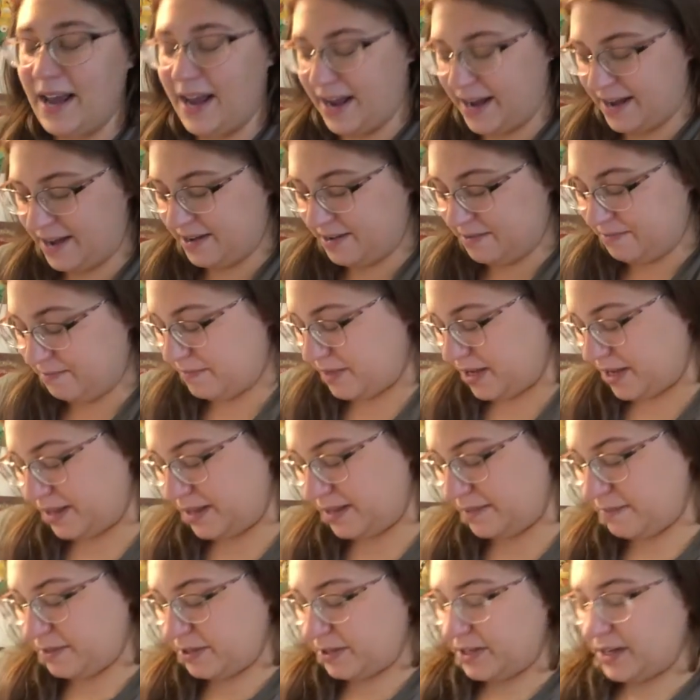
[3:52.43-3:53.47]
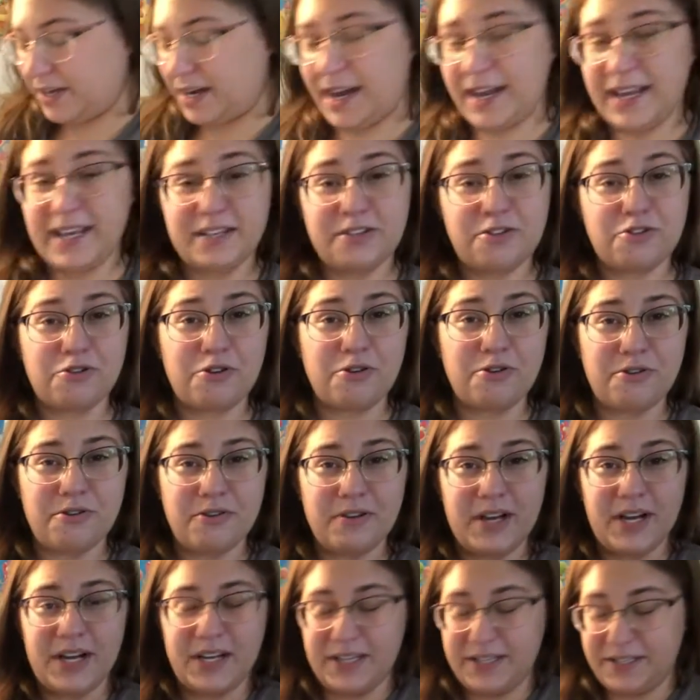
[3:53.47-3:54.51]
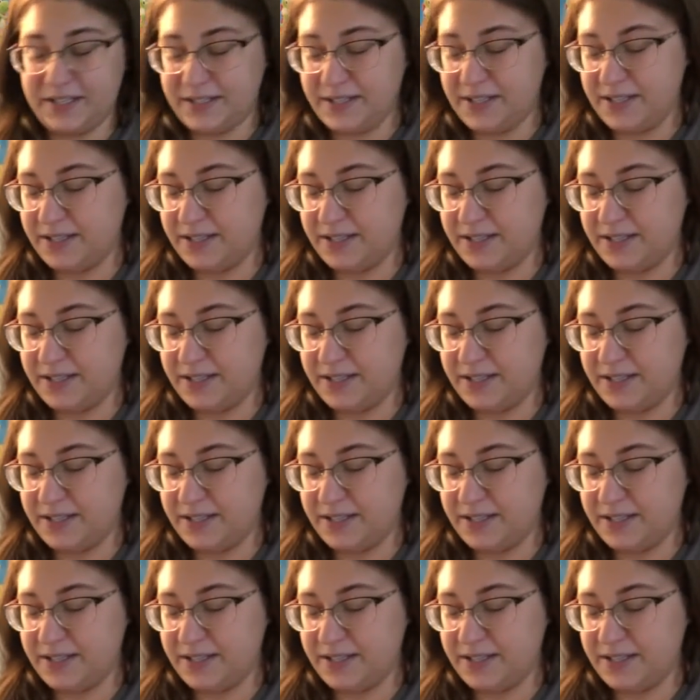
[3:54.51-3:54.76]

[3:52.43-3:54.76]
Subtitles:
And let me, I guess, show you guys